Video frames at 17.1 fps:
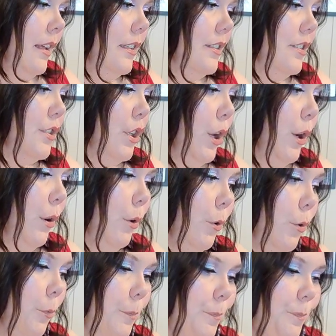
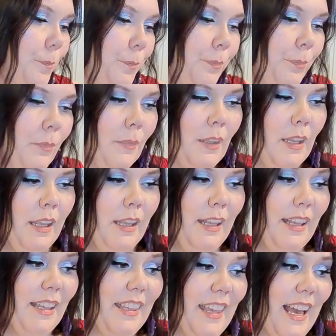So
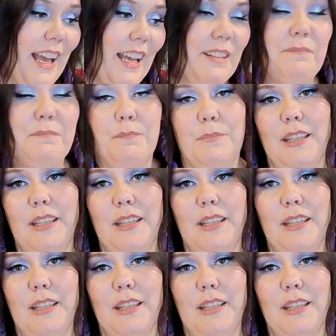yeah,